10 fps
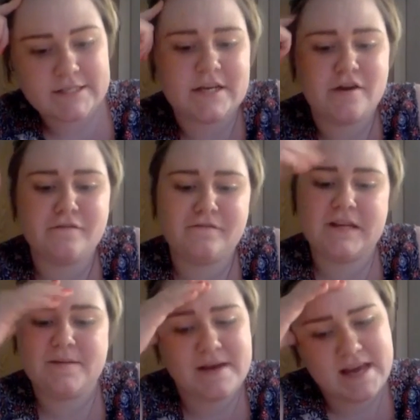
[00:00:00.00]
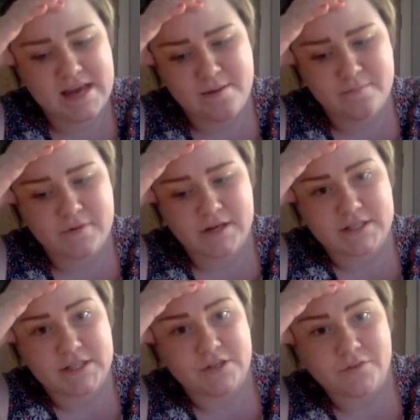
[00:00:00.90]
so hopefully my aim
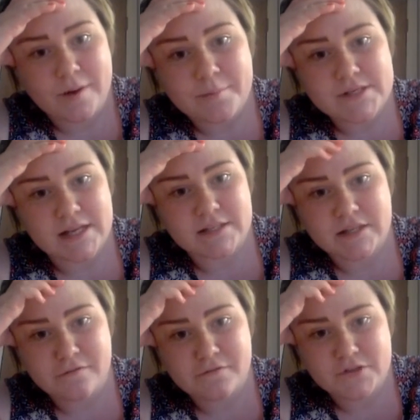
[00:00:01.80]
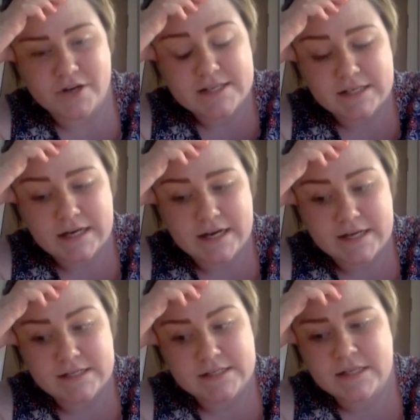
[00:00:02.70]
as a youth representative for Tourette's
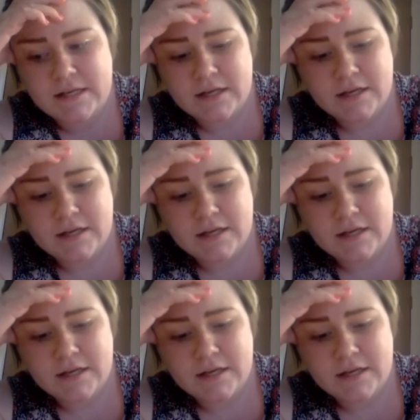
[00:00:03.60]
Alliance